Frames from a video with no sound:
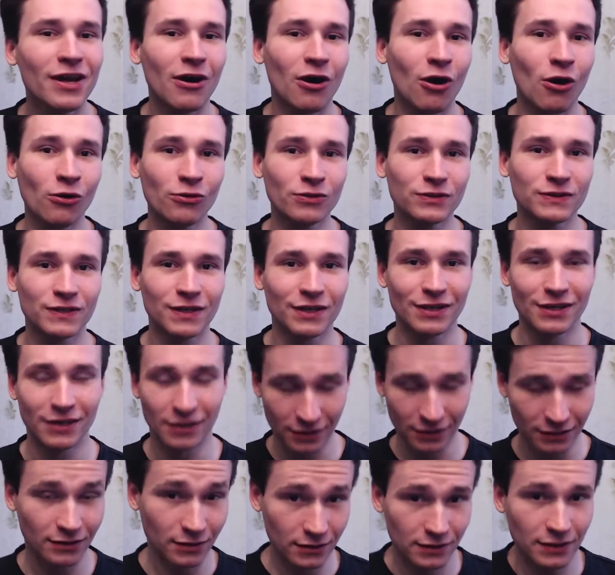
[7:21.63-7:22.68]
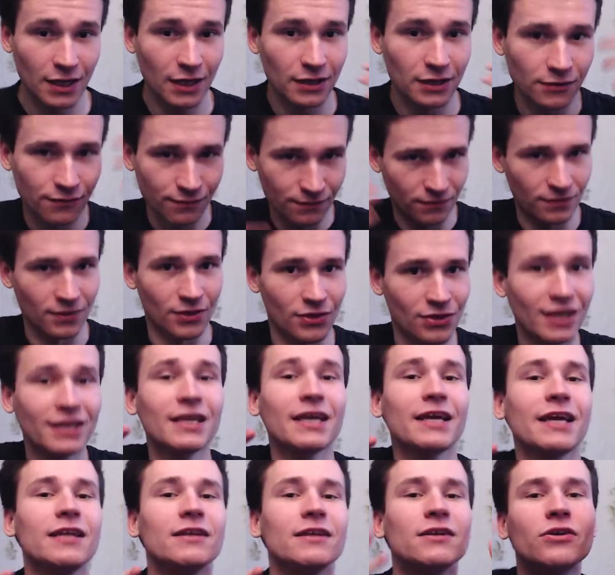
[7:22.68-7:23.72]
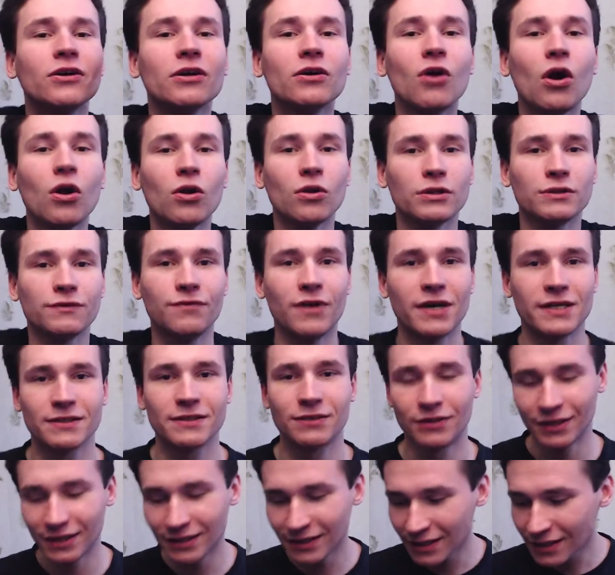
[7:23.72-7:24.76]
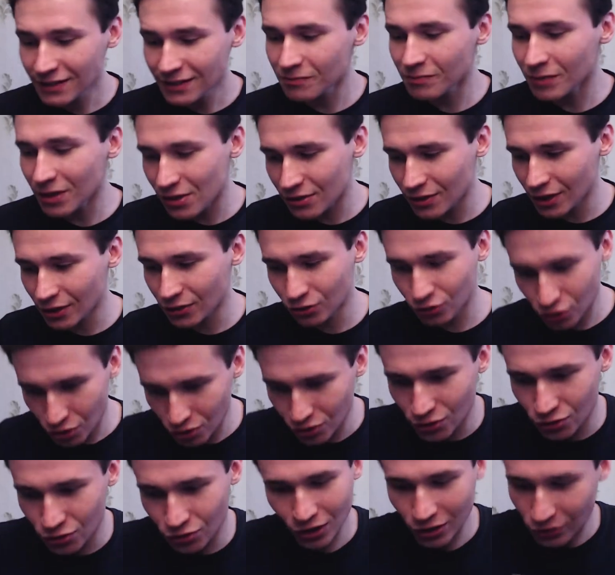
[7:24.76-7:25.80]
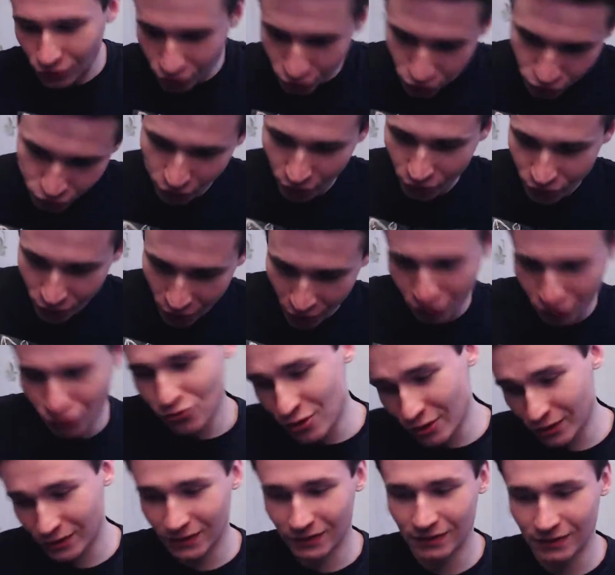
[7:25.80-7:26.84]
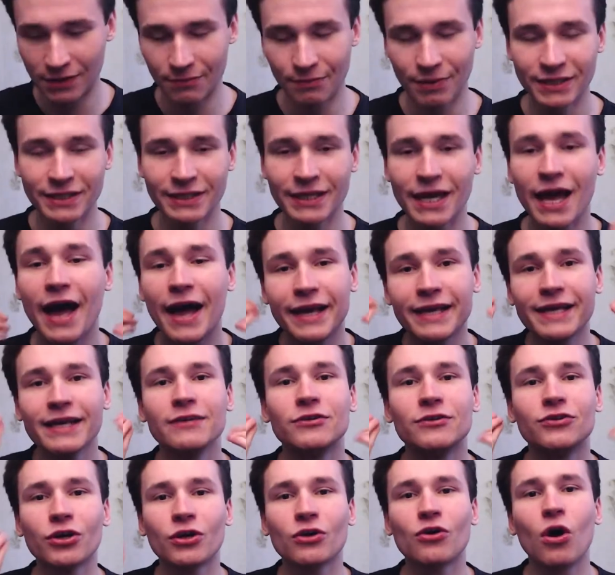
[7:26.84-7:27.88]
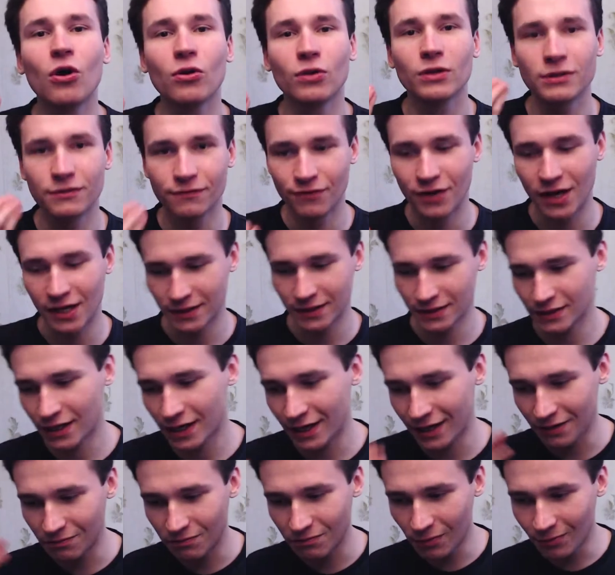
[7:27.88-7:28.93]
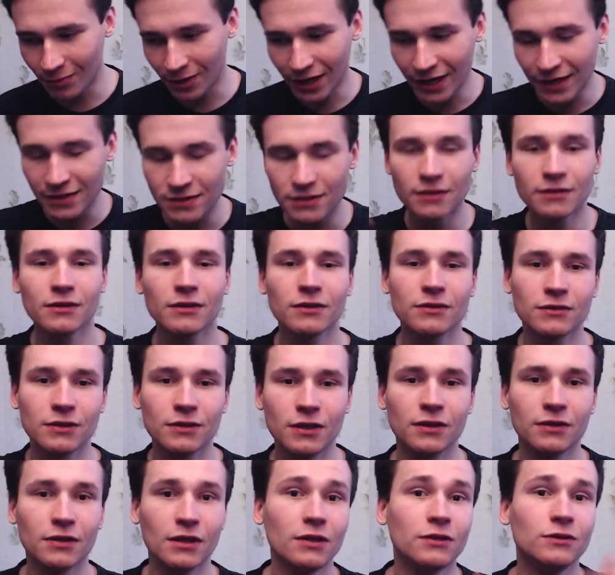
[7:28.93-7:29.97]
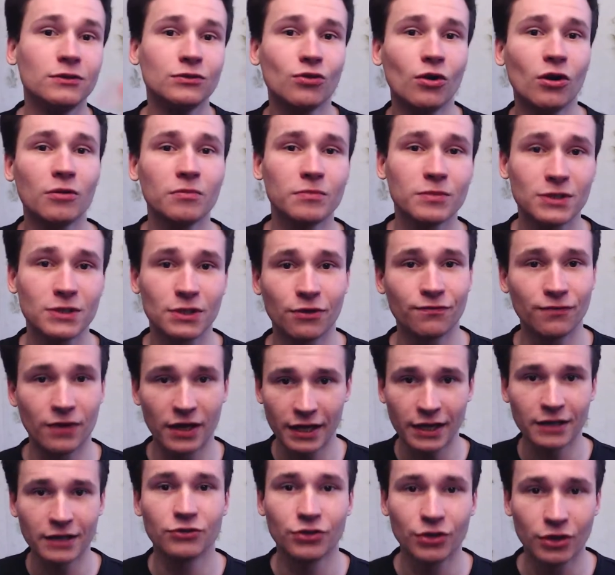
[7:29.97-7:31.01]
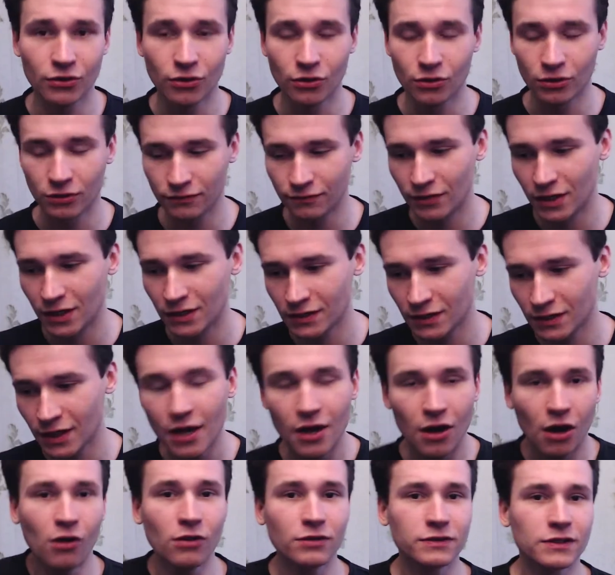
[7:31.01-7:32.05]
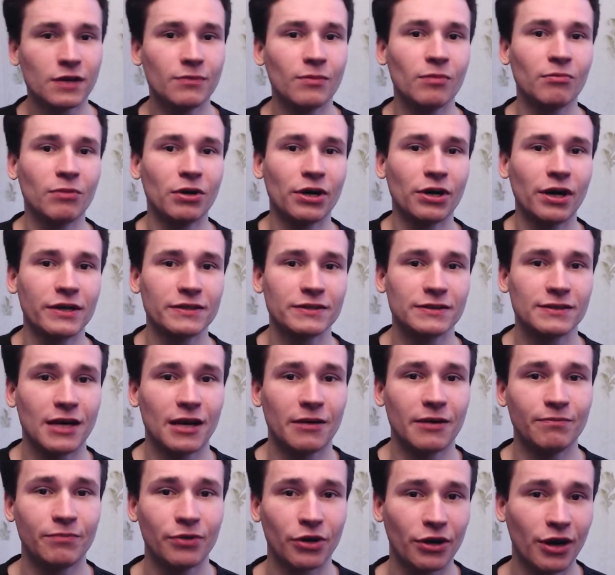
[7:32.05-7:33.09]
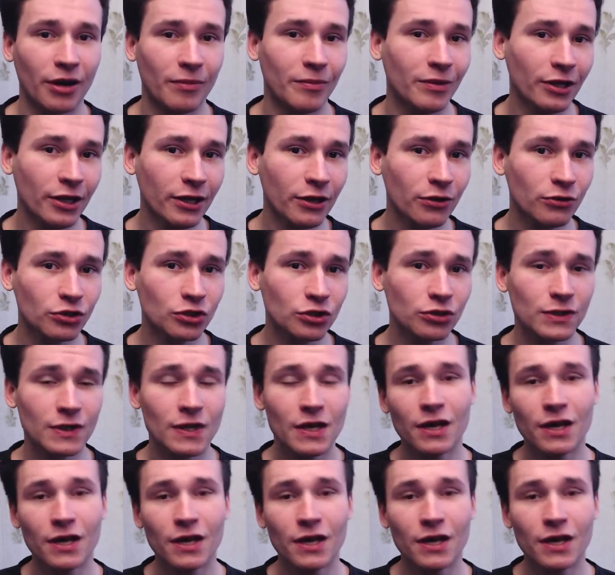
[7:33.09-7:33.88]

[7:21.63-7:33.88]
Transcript: also, it is kind of, uh, that I can recall it faster. It doesn't mean that, Jesus Christ, you don't know this, uh, but I can recall it fast. I memorized it in, terms of I can recall it fast. Also, I memorized some programming languages,